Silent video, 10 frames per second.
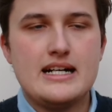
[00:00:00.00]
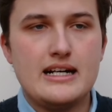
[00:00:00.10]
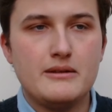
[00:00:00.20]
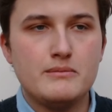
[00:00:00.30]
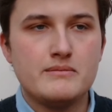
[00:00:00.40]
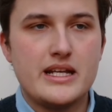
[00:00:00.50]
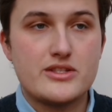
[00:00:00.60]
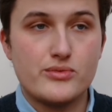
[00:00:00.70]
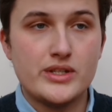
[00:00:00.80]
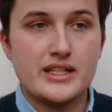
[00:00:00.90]
Um,
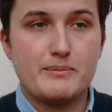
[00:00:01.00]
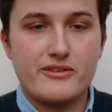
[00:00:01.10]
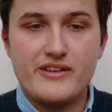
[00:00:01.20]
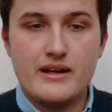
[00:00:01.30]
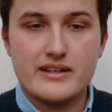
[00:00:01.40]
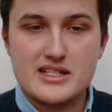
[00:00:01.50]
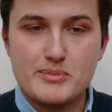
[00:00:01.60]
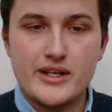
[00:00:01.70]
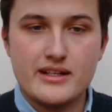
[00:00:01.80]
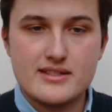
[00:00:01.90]
it's a really profound
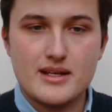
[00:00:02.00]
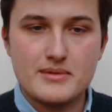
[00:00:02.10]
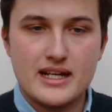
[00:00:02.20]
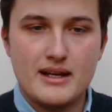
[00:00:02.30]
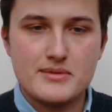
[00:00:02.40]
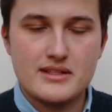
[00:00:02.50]
experience sometimes.